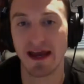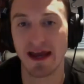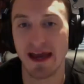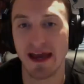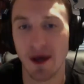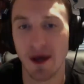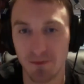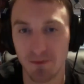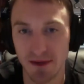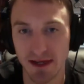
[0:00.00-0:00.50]

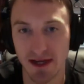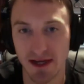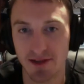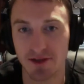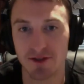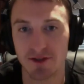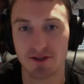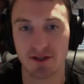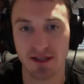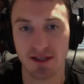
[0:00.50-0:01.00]
helping
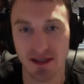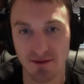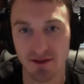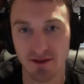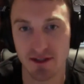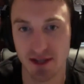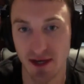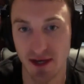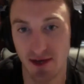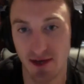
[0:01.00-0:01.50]
others and
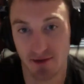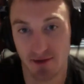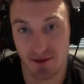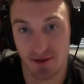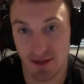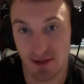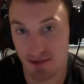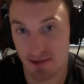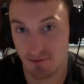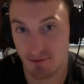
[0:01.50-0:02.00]
giving to others that